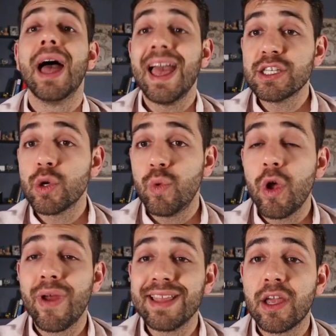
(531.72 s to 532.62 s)
As
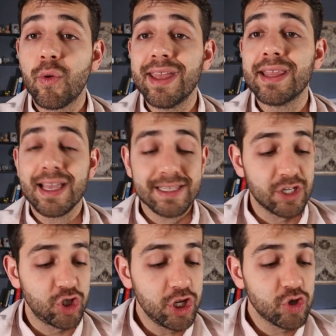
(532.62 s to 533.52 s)
we already created as
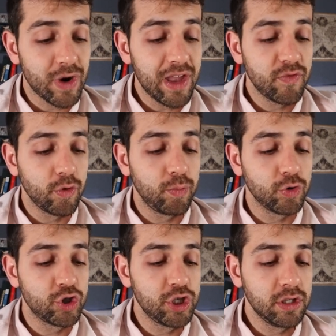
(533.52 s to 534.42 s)
a G Drive, we'll
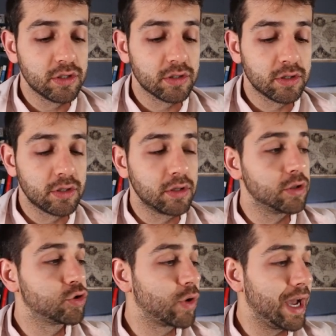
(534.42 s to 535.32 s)
put G
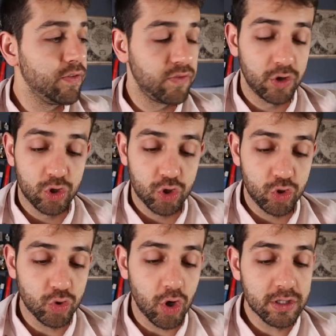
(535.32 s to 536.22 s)
Drive.
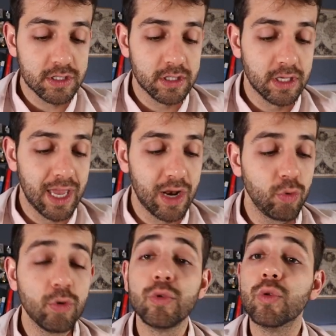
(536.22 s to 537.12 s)
Two dots, and I
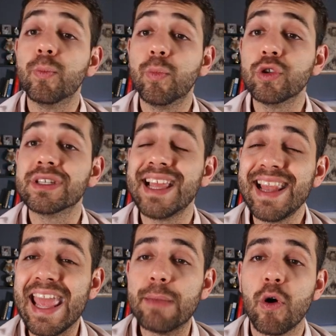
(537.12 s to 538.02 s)
will put the
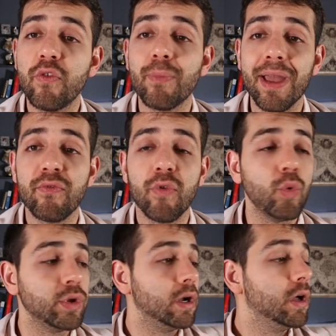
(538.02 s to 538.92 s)
name of my
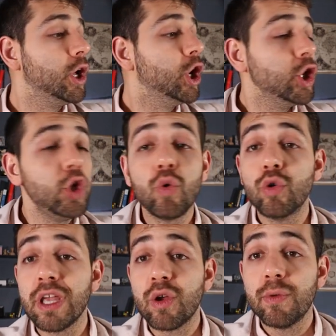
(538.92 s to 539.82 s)
folder. You
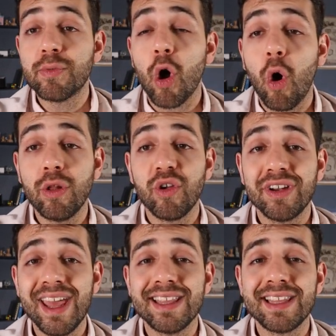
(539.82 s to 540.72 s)
could encrypt all
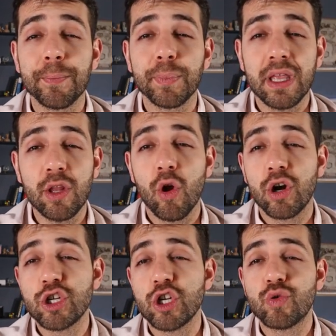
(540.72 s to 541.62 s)
your data in
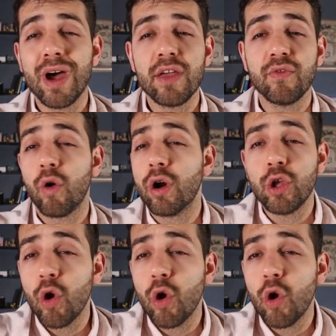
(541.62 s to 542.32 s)
your G Drive or